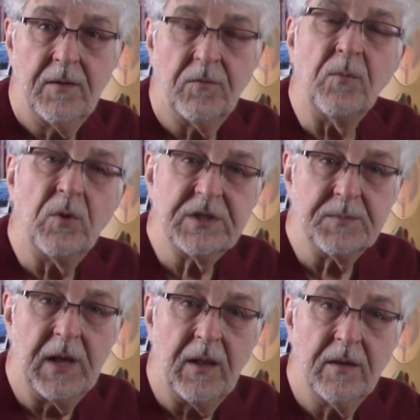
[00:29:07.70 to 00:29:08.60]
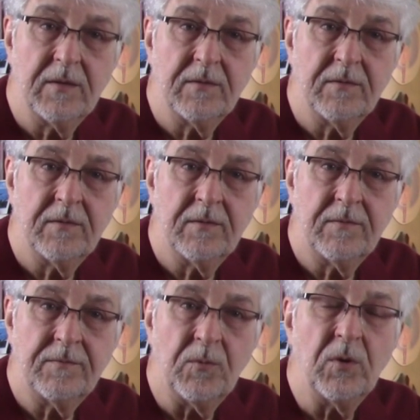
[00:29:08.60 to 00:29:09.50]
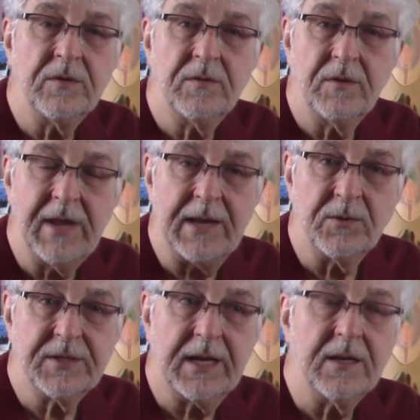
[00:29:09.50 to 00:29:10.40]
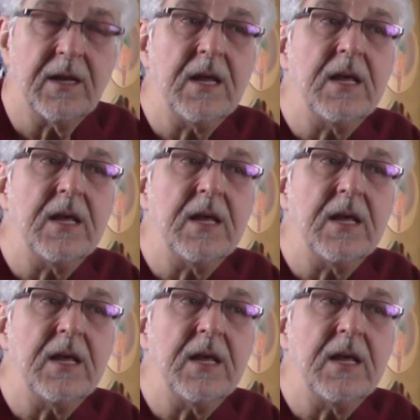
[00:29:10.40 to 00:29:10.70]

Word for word: from one smell for one nanosecond.